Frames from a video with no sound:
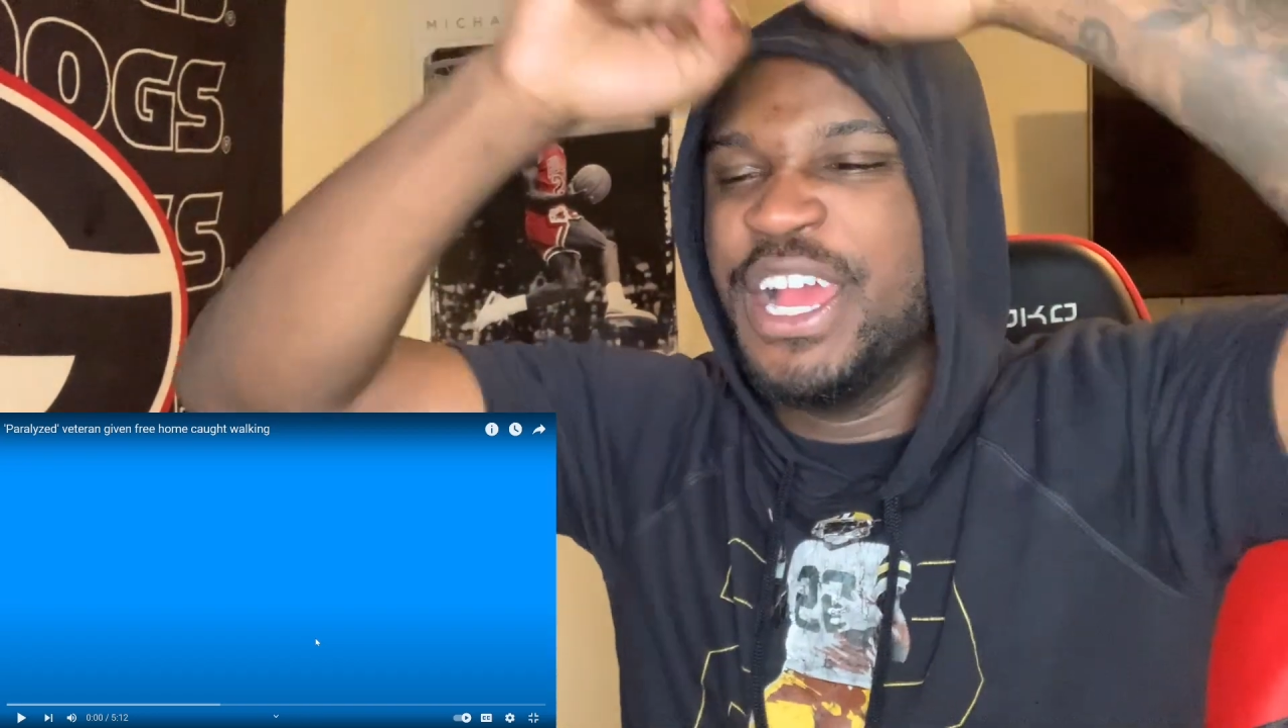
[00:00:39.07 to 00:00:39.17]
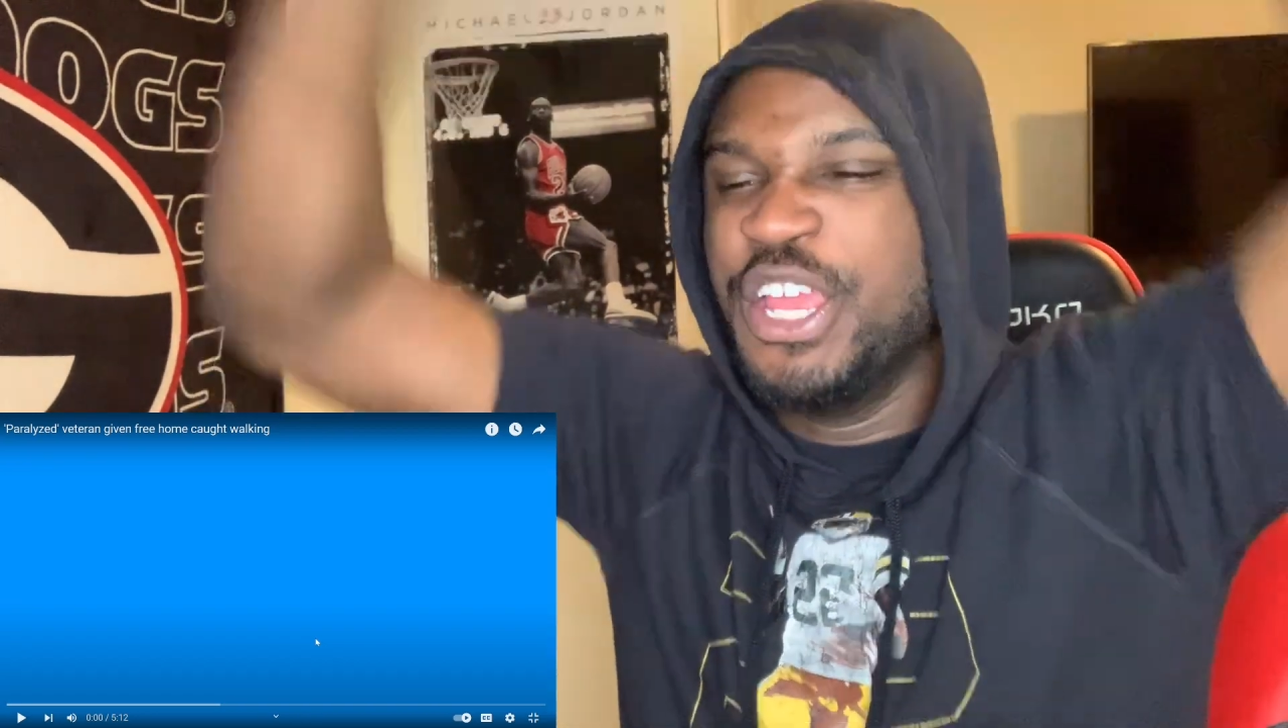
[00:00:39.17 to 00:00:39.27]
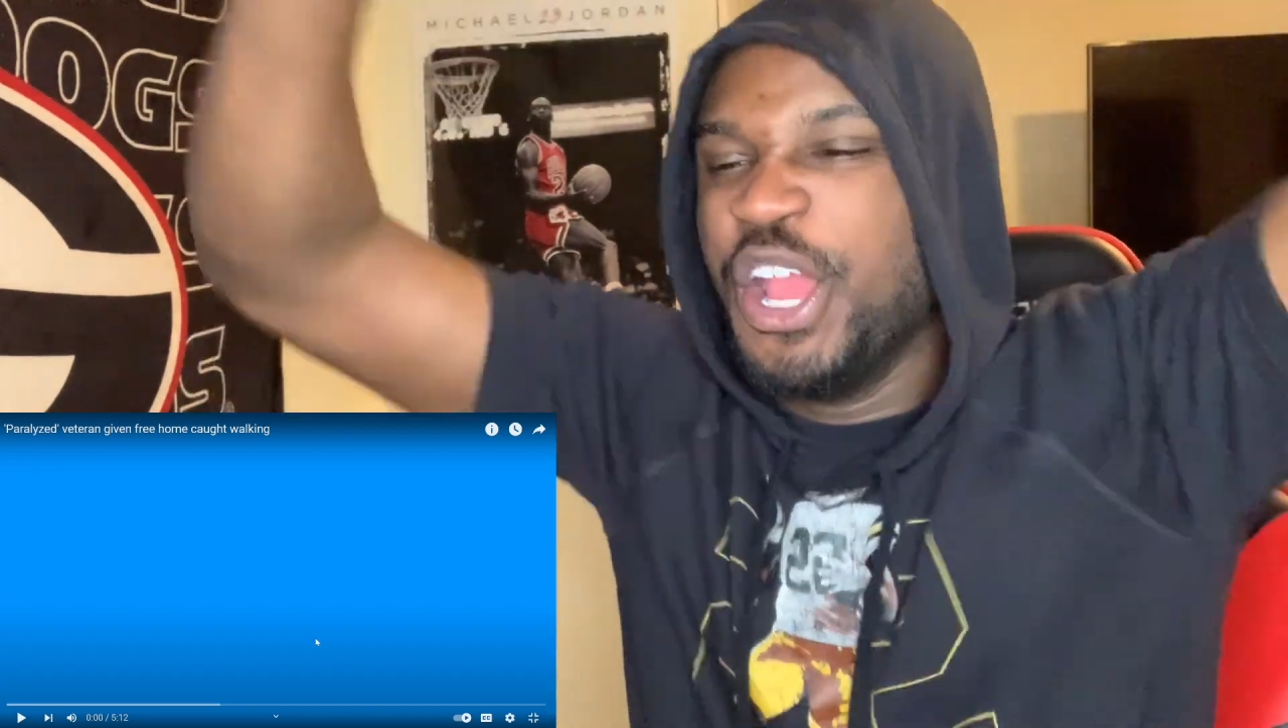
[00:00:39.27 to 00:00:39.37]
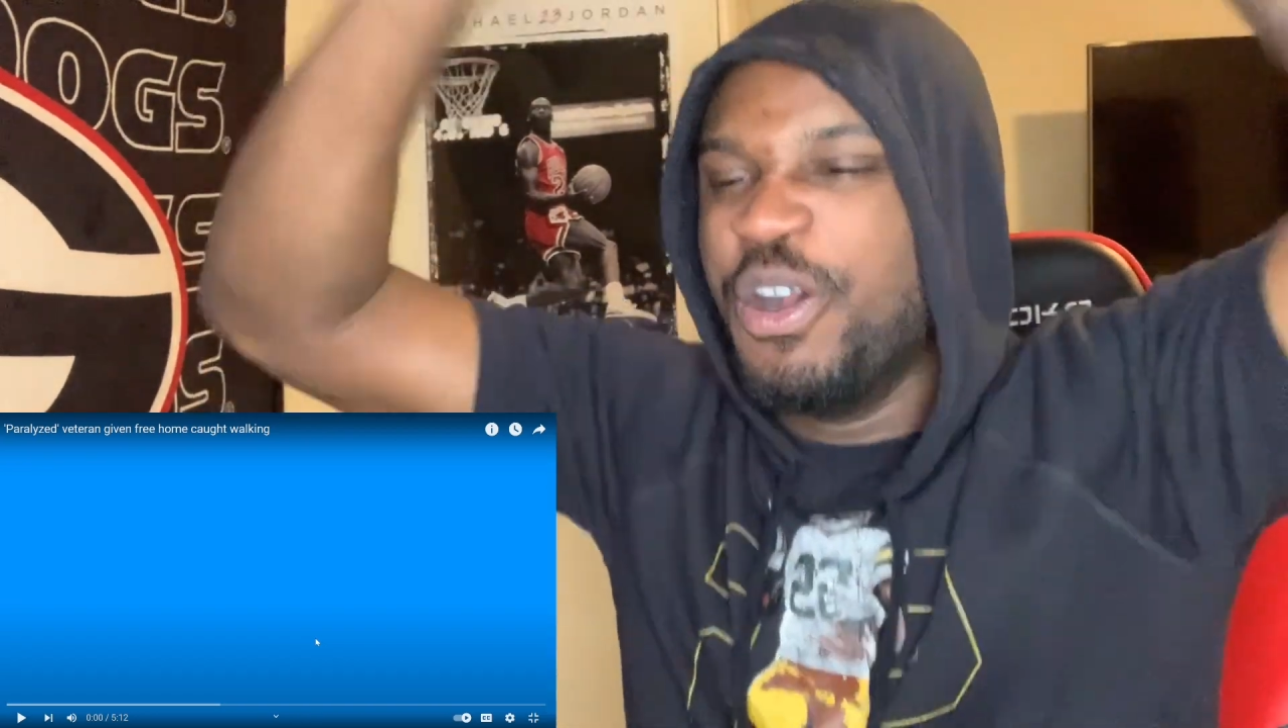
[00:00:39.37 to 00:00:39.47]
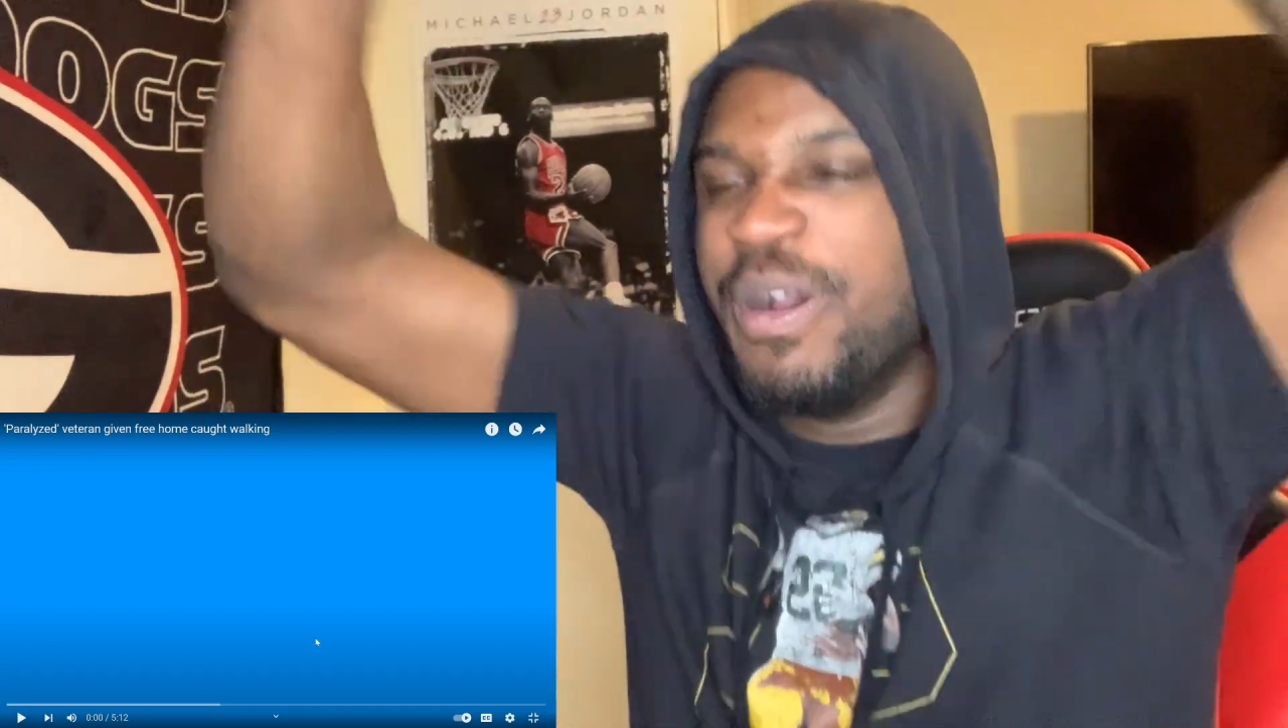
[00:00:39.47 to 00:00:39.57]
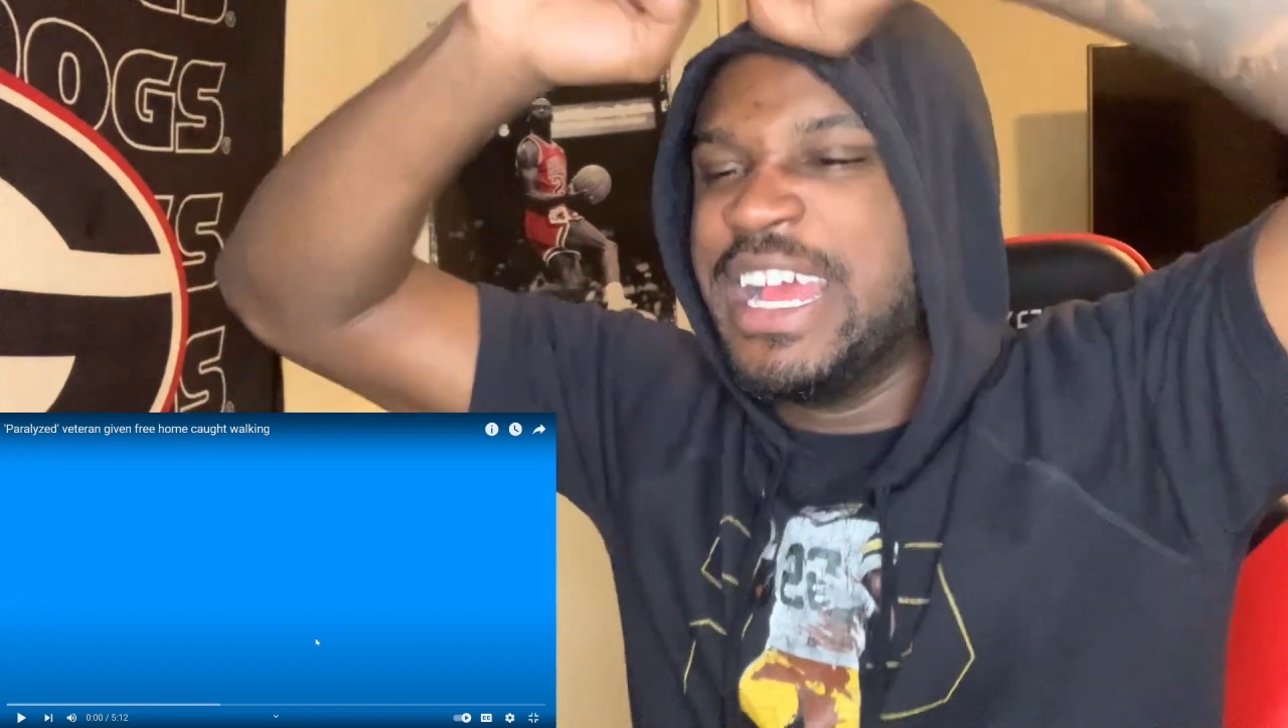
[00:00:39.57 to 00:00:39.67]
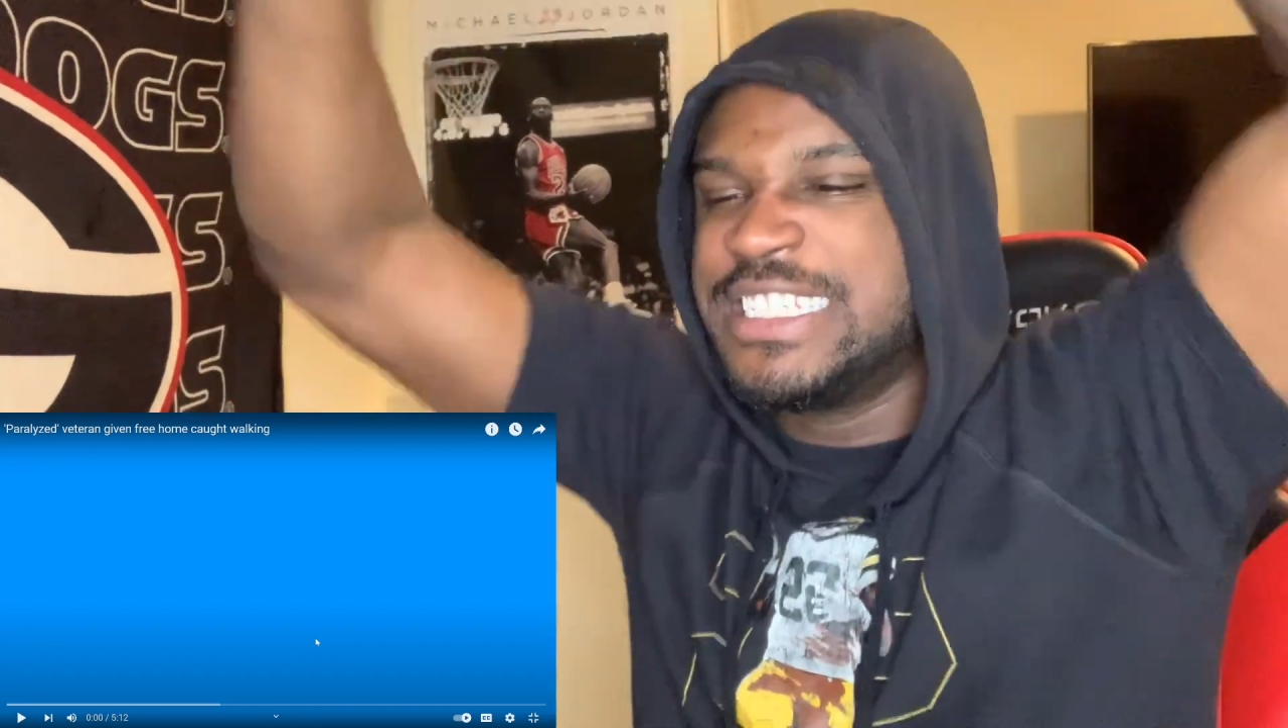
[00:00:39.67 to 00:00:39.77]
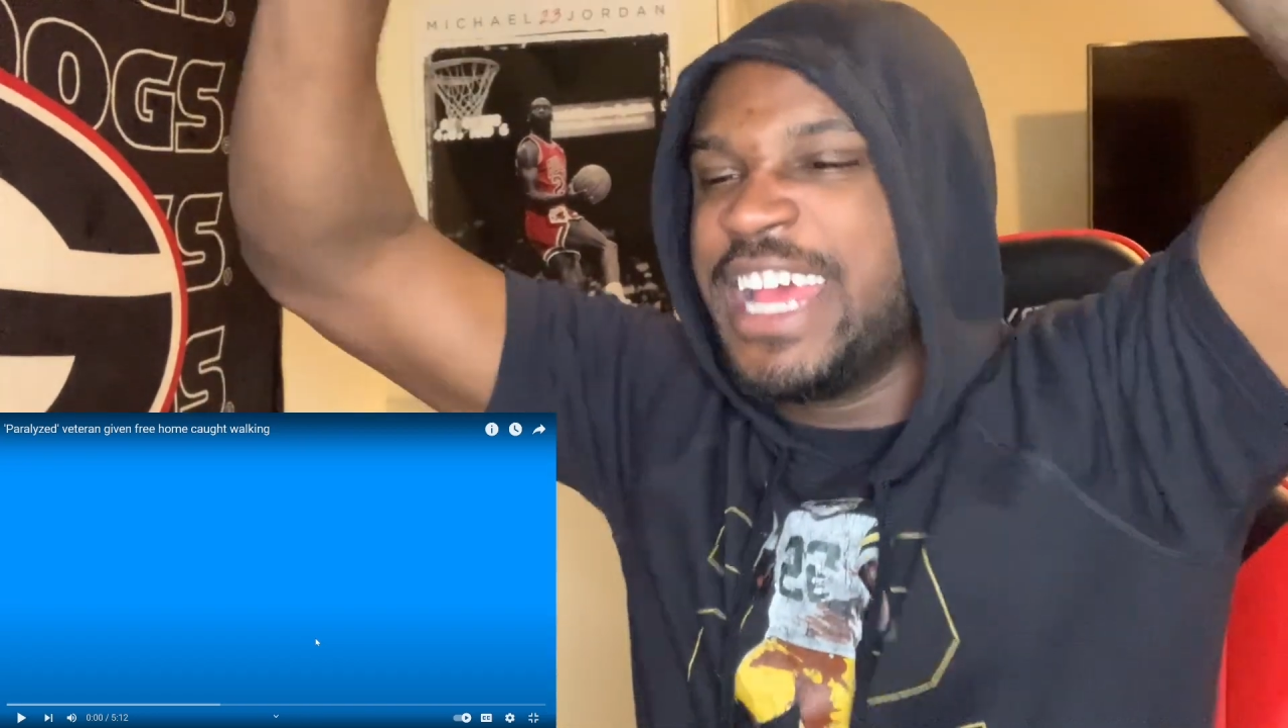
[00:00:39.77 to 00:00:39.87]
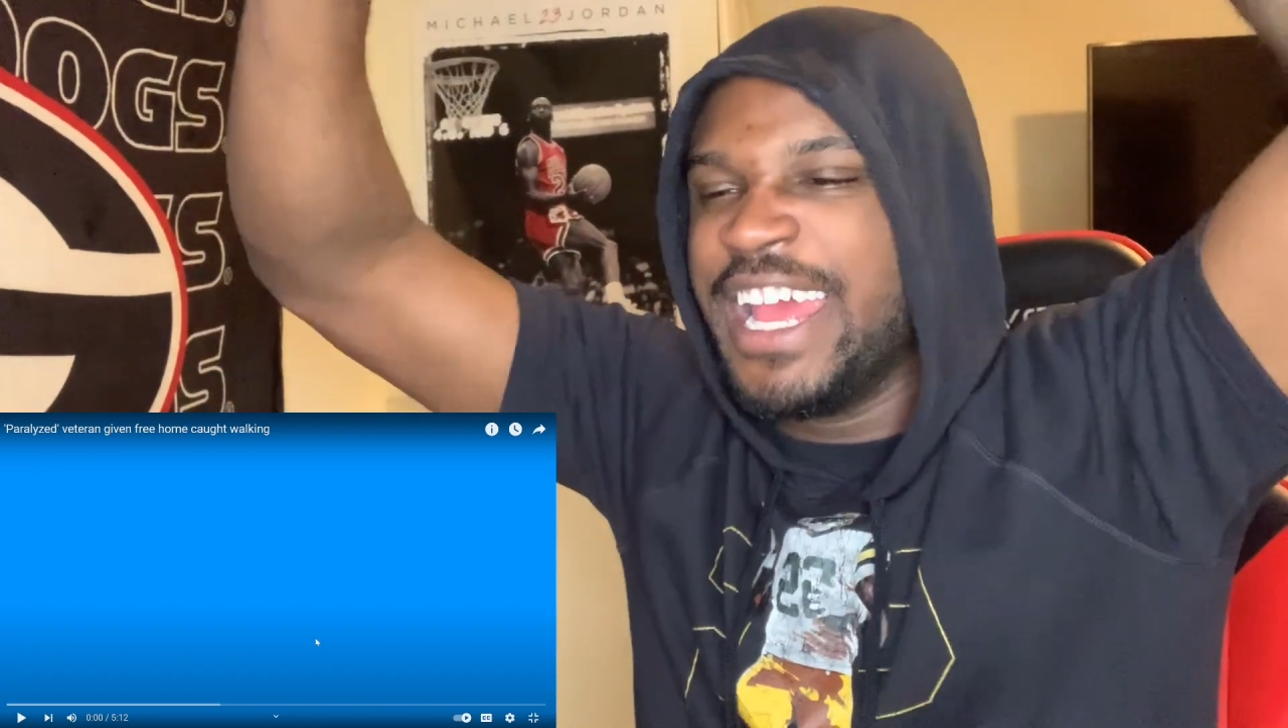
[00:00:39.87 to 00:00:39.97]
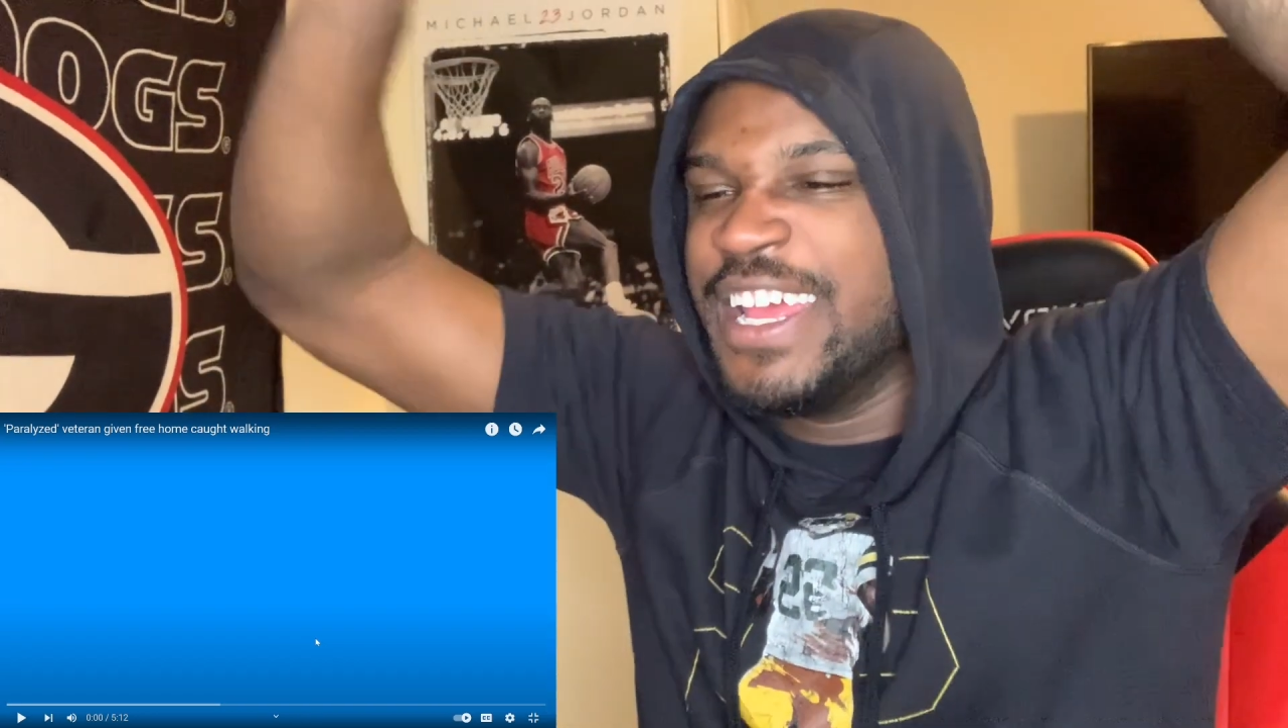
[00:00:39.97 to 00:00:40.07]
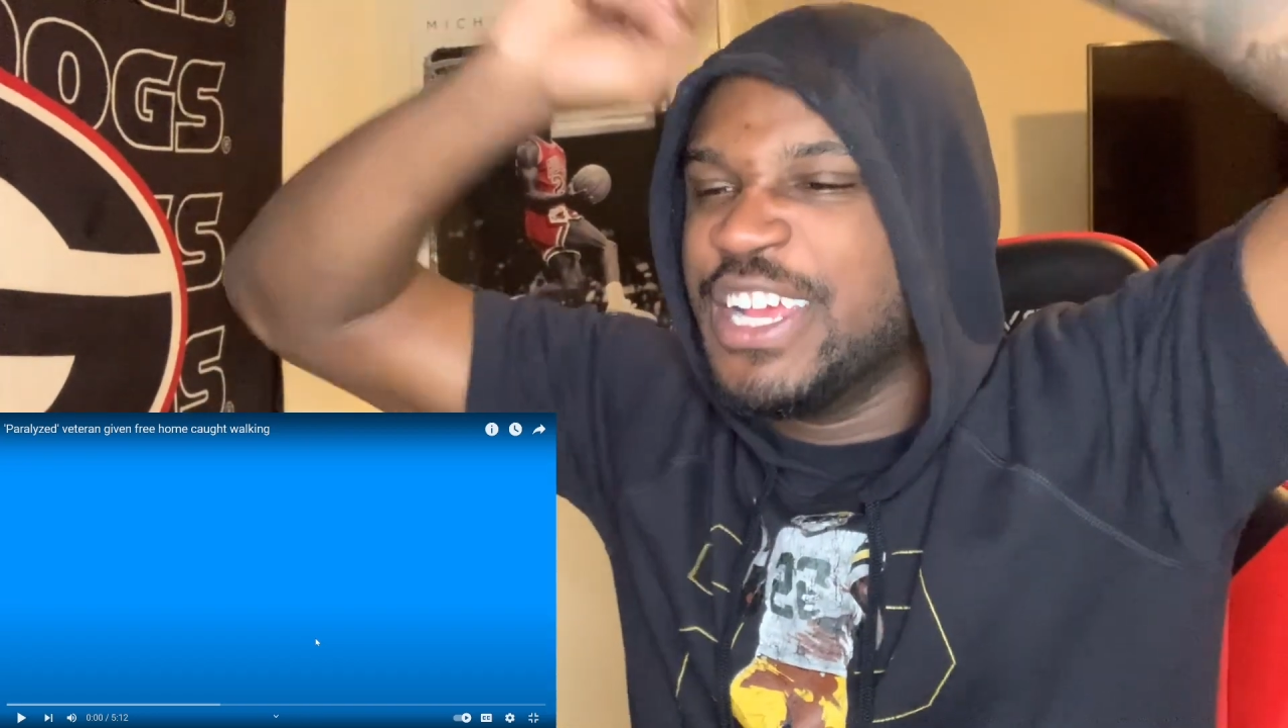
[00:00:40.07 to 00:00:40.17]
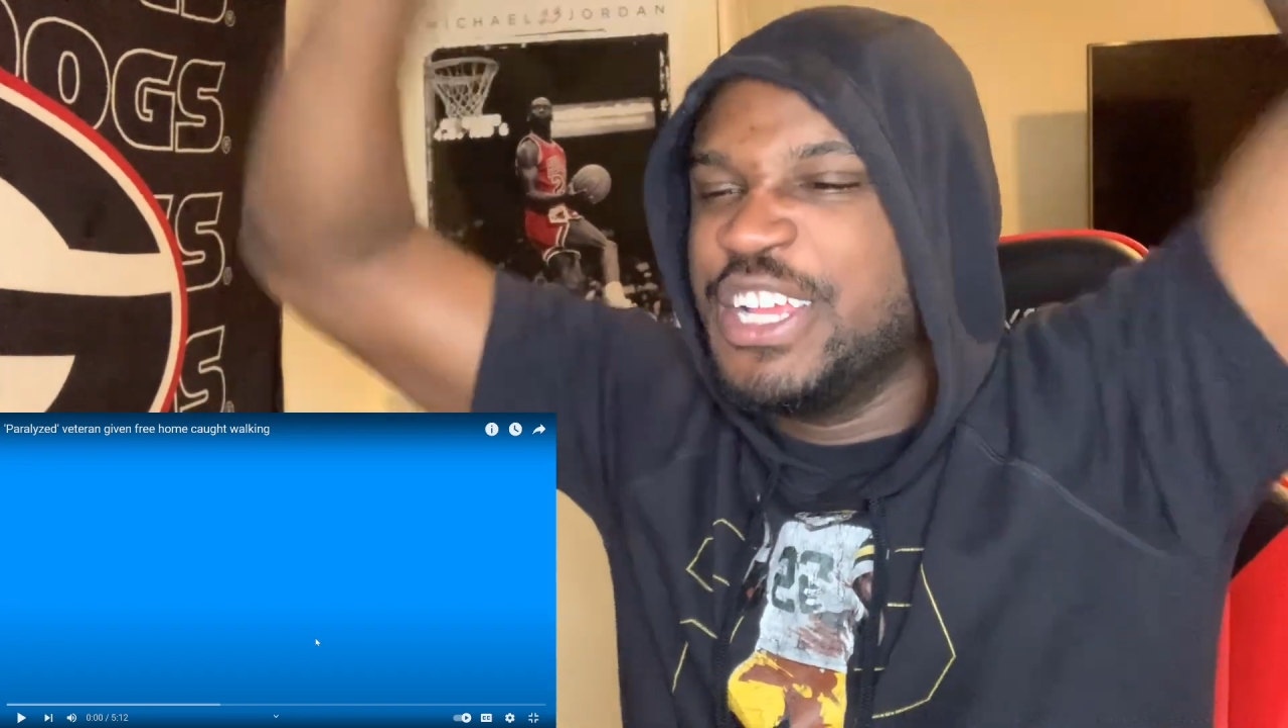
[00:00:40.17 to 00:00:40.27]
USA,